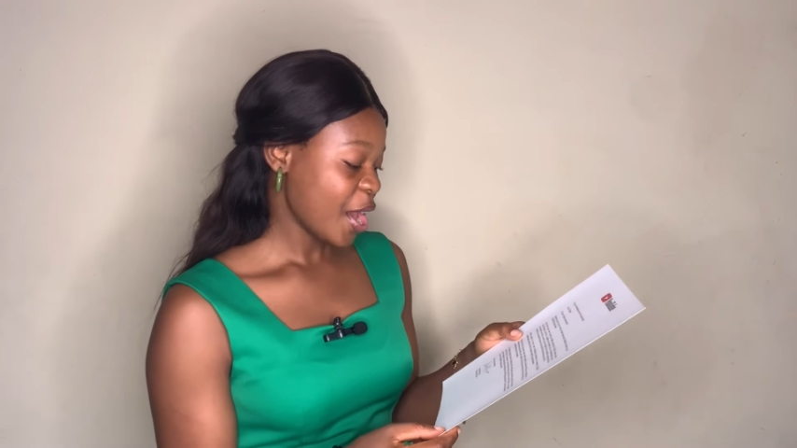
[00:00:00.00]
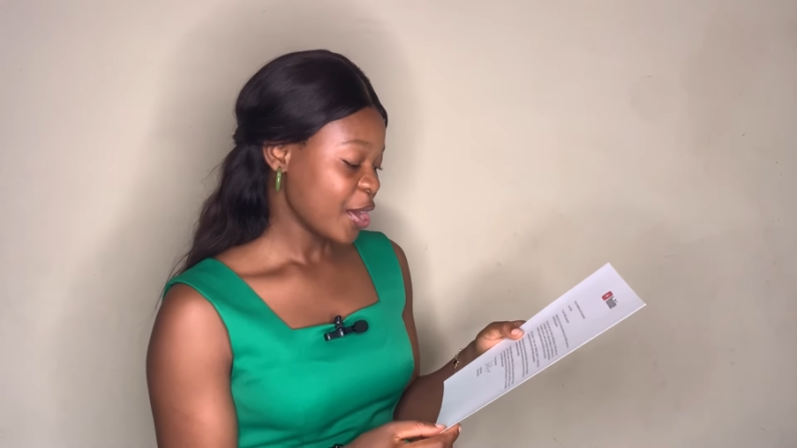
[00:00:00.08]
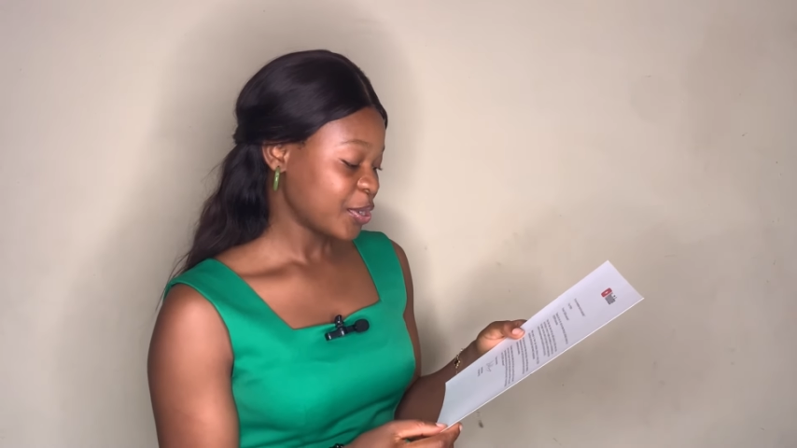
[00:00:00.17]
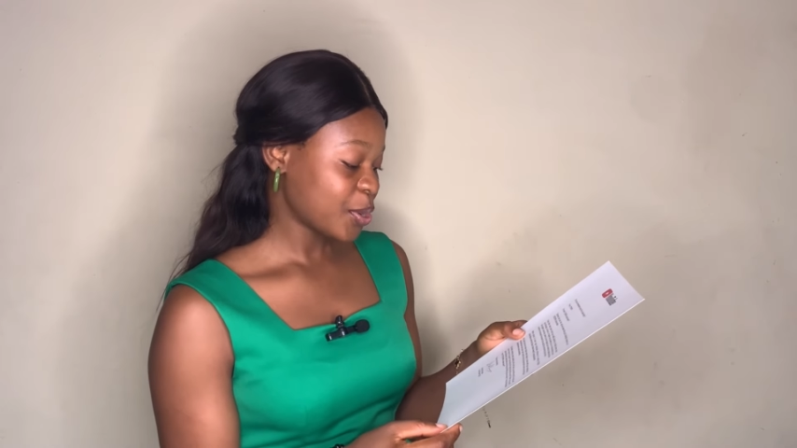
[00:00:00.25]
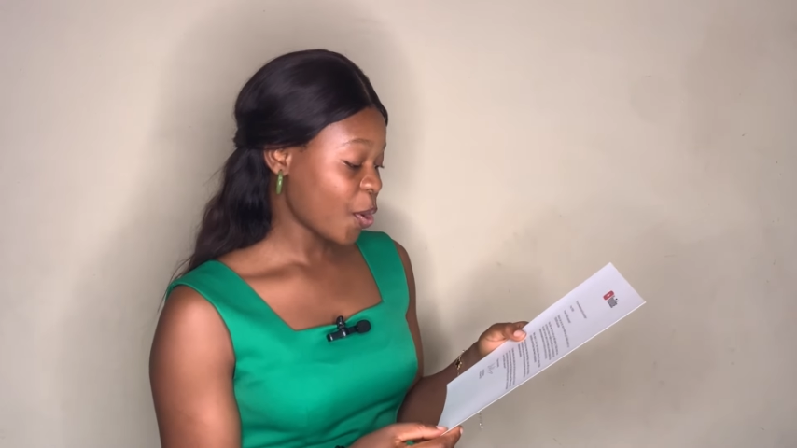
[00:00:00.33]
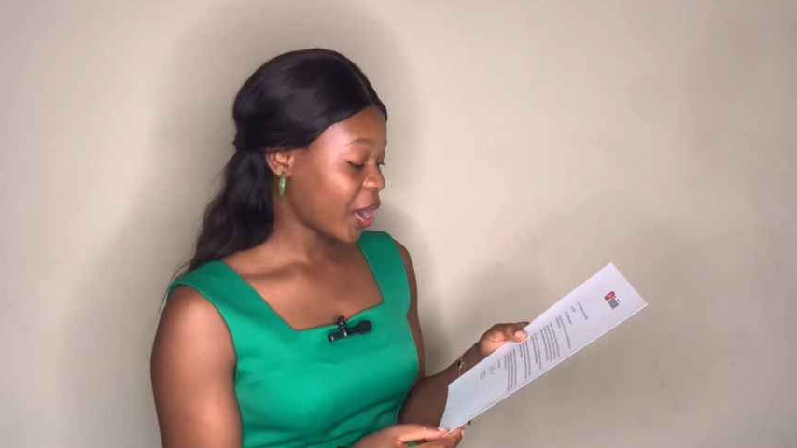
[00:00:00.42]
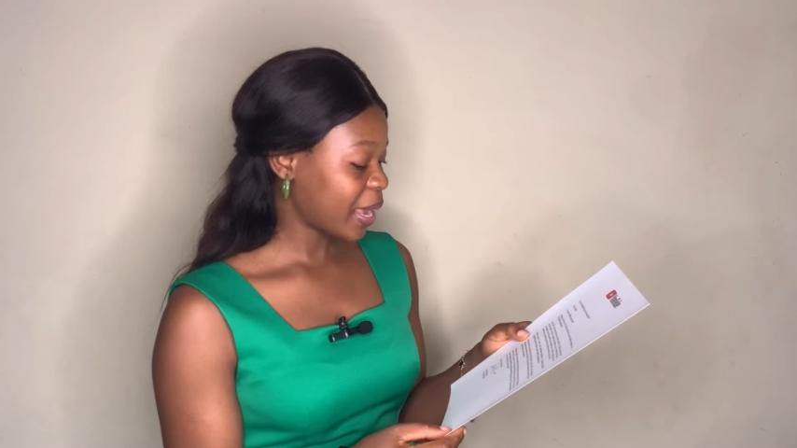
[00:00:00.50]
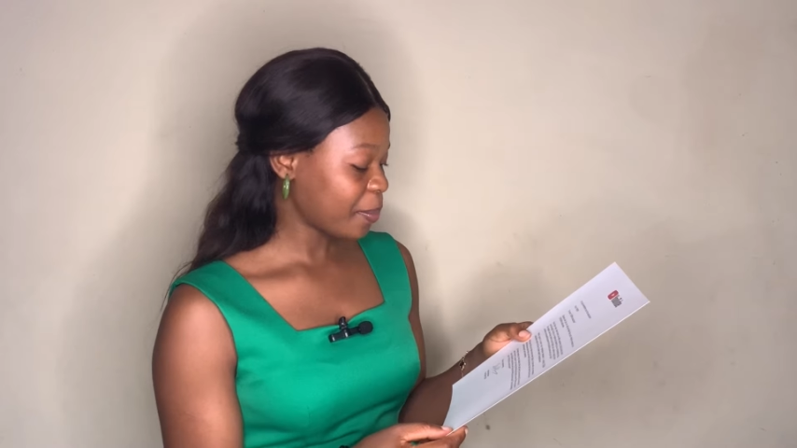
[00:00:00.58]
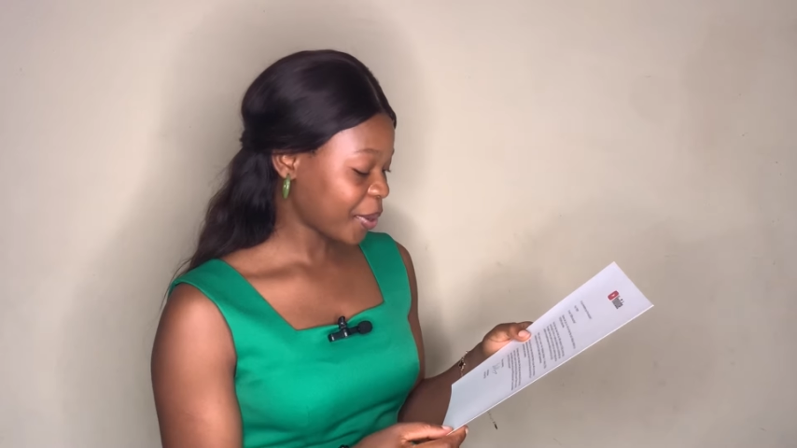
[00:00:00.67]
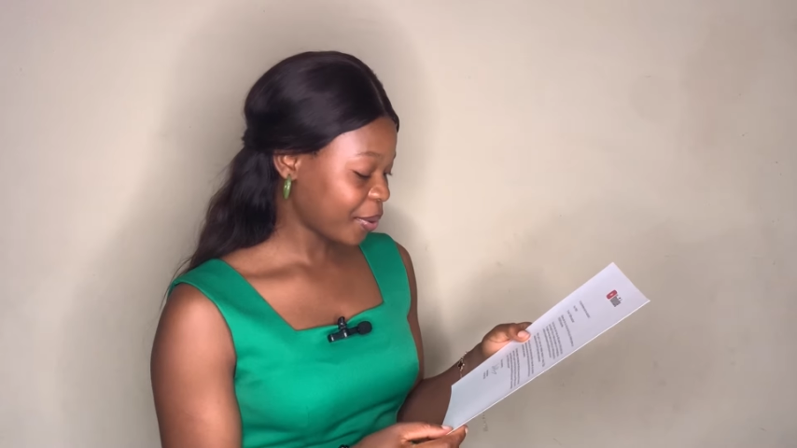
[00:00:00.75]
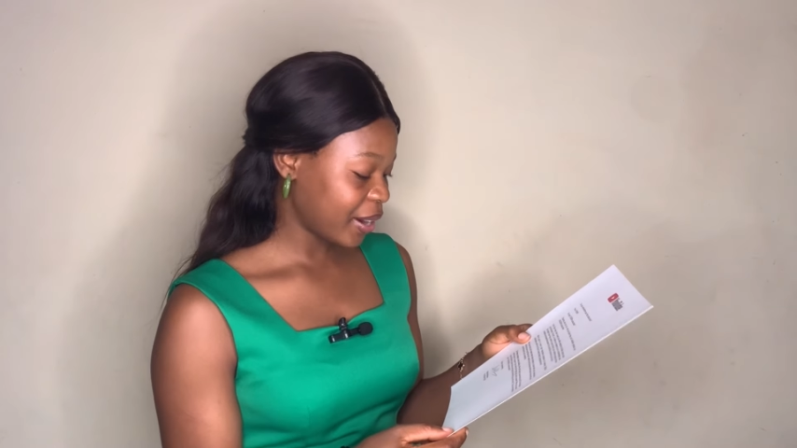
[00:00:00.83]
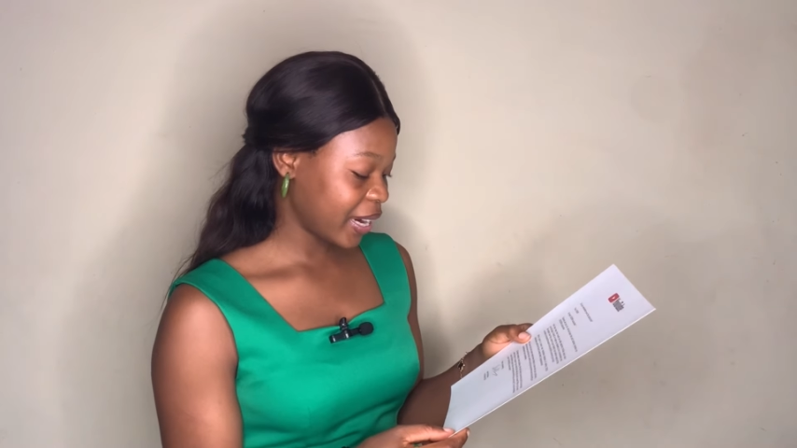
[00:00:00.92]
So keep
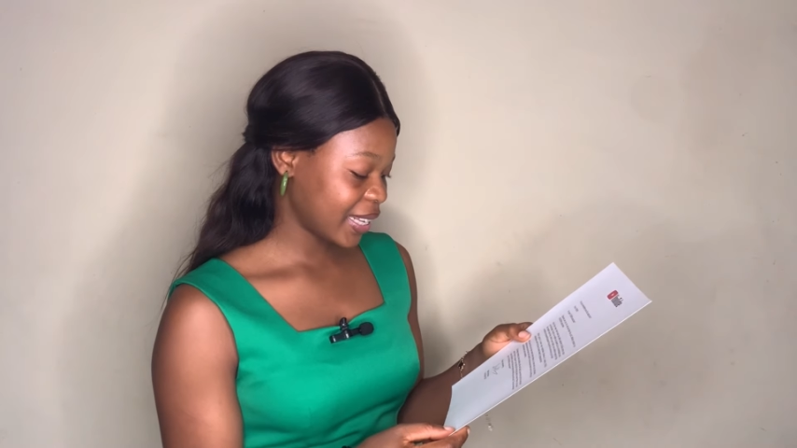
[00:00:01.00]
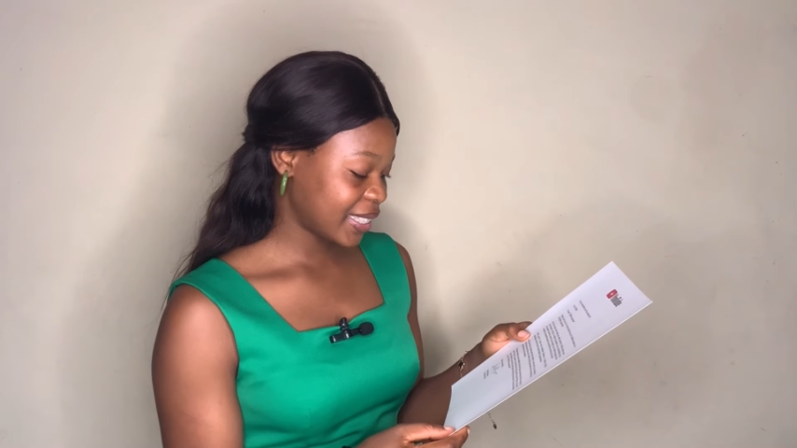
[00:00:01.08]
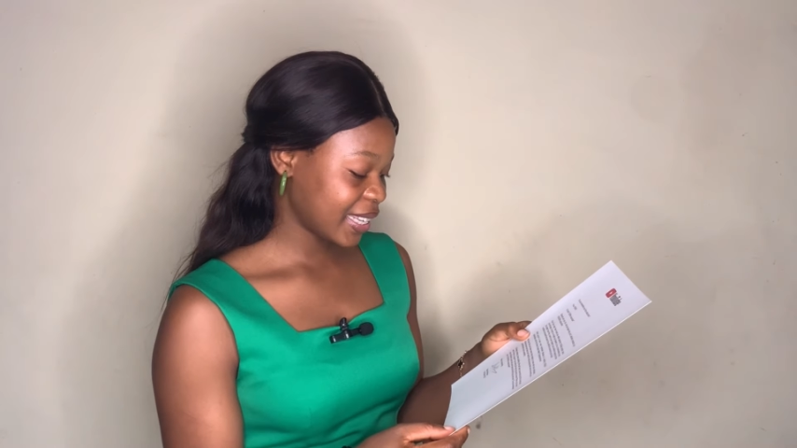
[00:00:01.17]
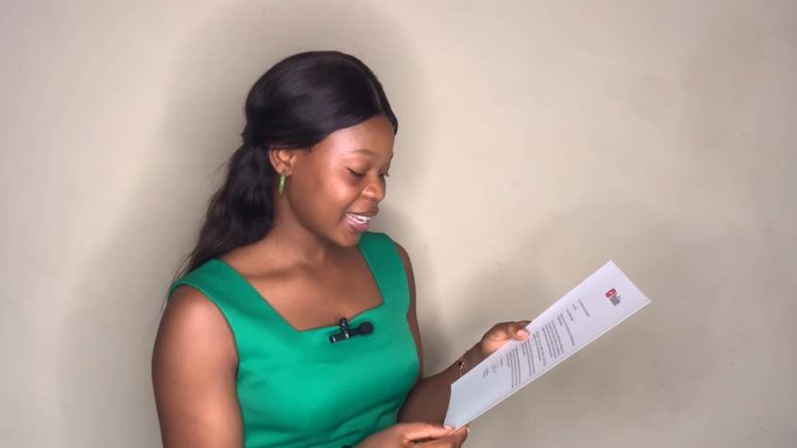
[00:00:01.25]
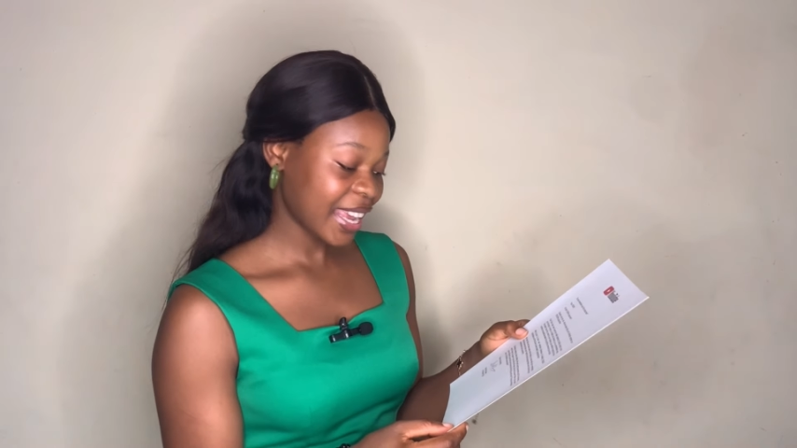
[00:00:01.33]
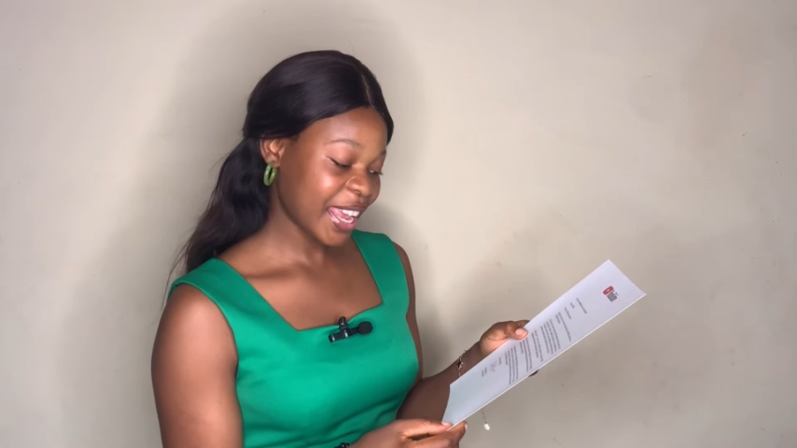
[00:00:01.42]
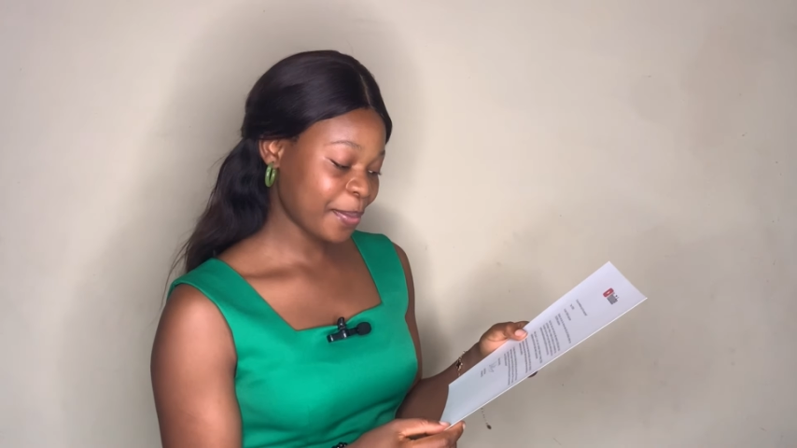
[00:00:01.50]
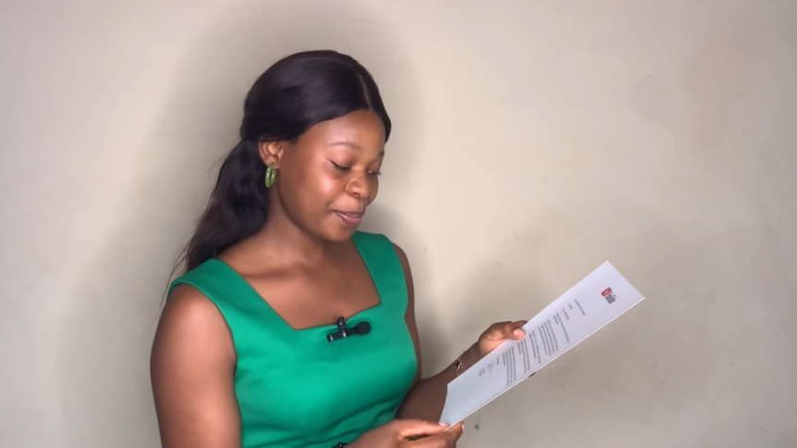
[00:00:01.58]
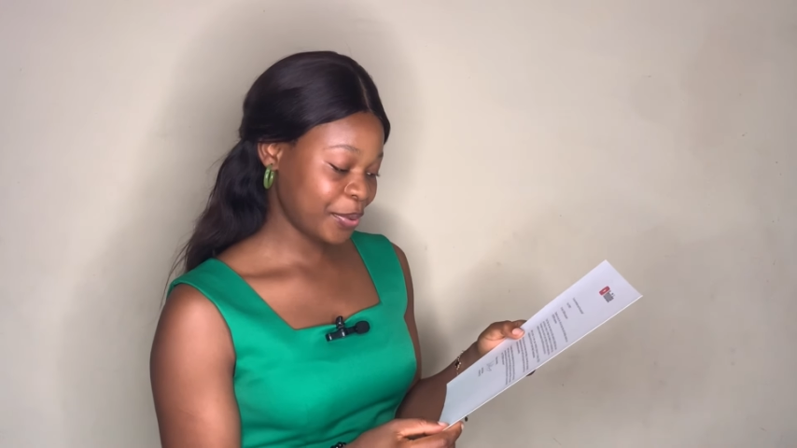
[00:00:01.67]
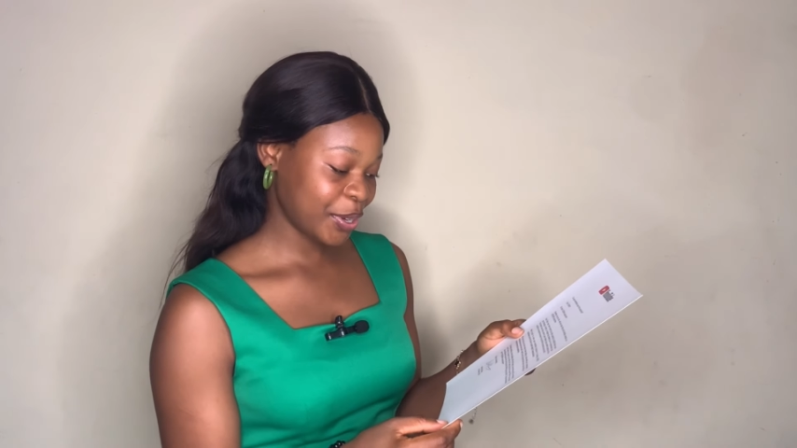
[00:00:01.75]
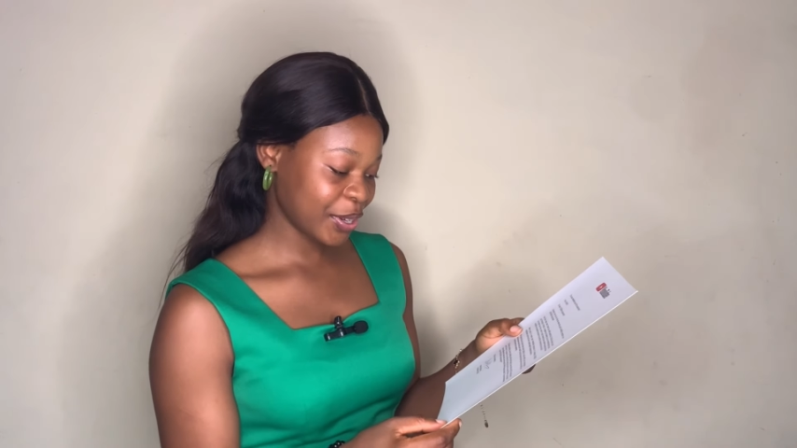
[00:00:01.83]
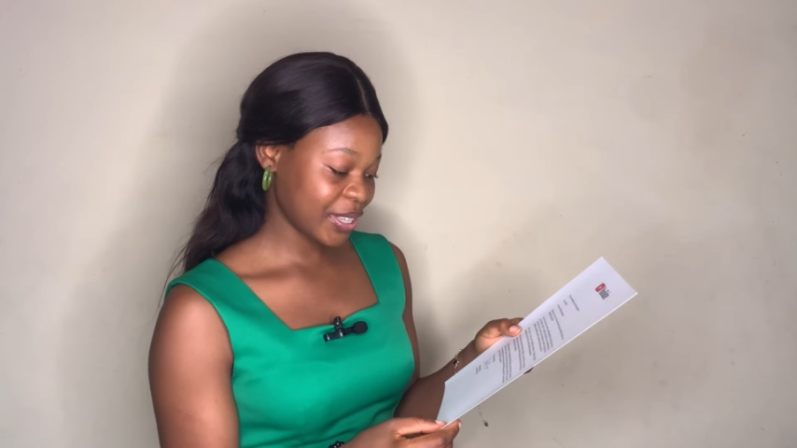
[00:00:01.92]
creating, keep
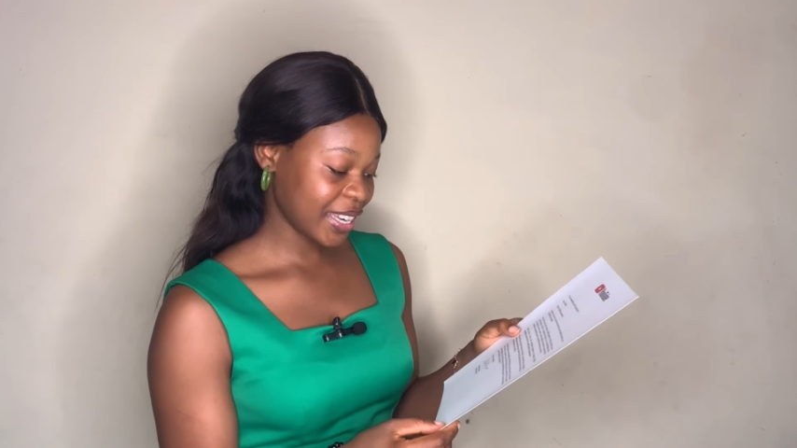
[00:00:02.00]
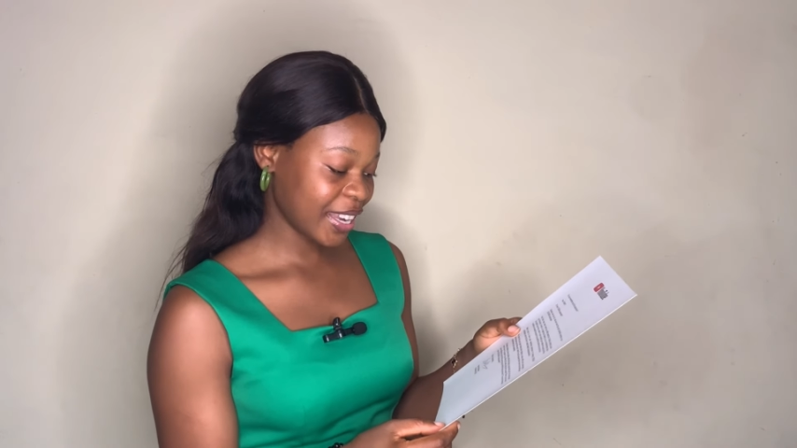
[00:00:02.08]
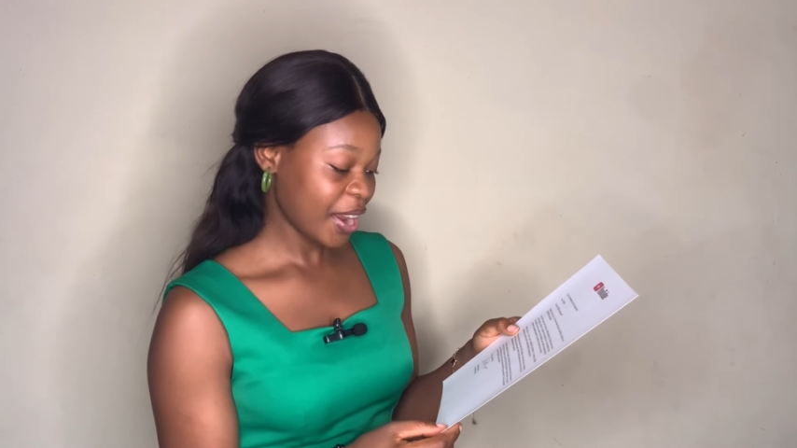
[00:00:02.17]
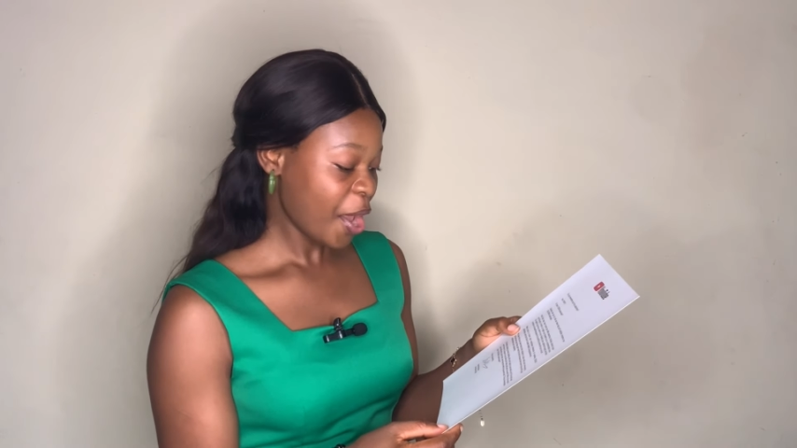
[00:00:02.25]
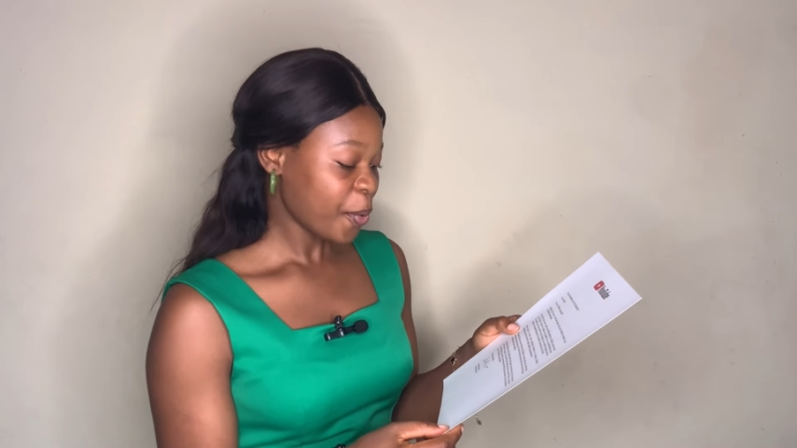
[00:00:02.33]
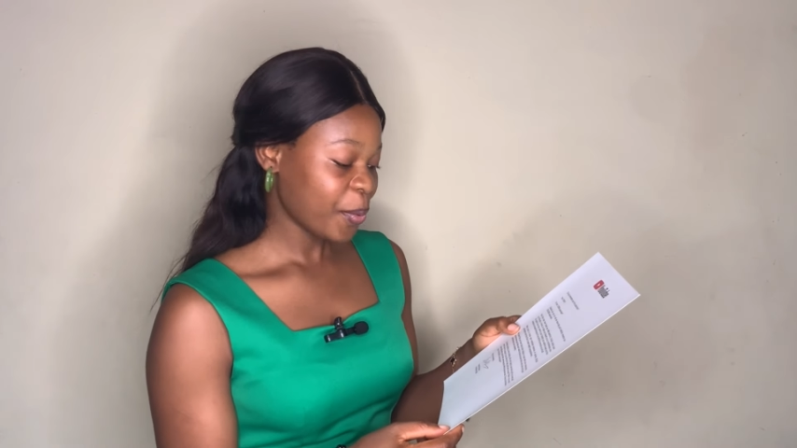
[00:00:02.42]
building.